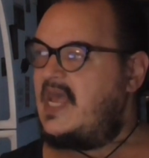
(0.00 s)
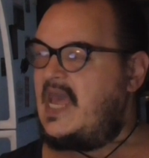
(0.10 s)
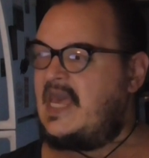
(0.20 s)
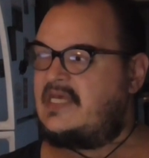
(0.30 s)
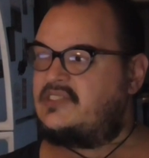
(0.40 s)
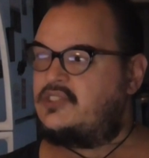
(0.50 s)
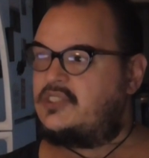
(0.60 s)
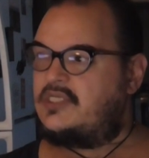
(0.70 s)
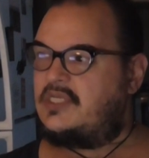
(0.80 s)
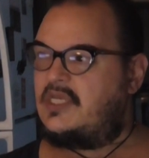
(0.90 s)

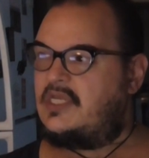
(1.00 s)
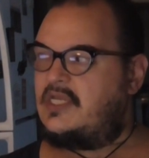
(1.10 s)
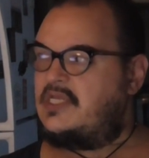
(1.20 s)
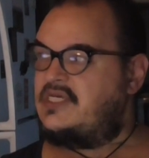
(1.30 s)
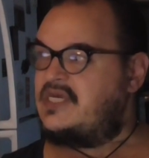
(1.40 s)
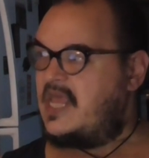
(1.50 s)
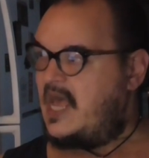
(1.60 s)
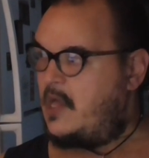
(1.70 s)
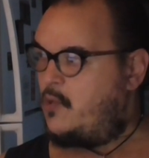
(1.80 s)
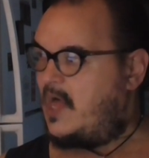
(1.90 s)
And
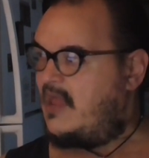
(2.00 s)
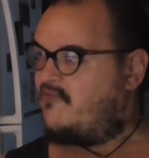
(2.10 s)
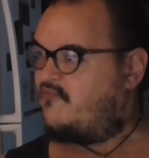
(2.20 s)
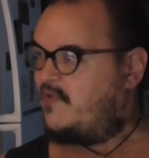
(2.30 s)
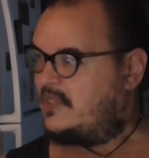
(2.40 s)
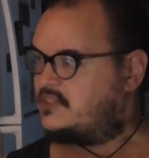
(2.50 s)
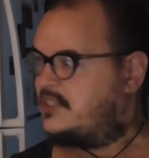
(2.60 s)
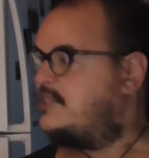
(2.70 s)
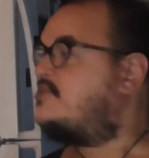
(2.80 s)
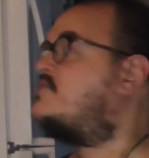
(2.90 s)
now I felt
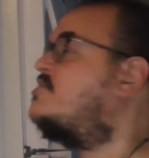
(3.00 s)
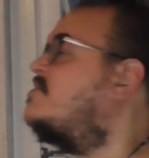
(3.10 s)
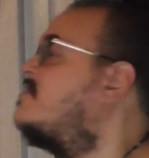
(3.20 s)
it